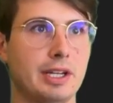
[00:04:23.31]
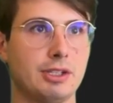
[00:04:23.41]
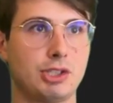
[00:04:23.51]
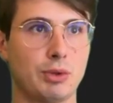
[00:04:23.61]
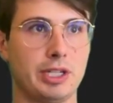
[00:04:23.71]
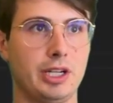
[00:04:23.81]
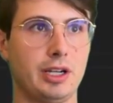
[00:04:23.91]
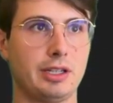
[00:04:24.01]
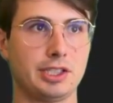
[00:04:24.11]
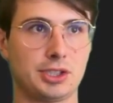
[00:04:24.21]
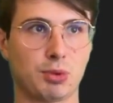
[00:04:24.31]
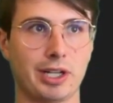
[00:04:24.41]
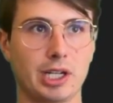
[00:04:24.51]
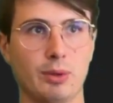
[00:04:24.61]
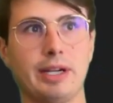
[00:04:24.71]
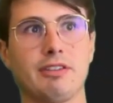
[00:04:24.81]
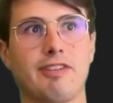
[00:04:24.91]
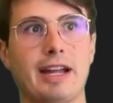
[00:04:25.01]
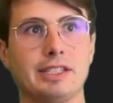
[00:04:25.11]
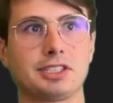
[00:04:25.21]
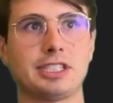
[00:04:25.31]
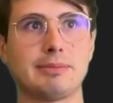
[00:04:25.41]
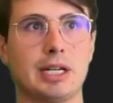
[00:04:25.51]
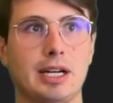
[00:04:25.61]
So here, this is where you're gonna to want to define the schema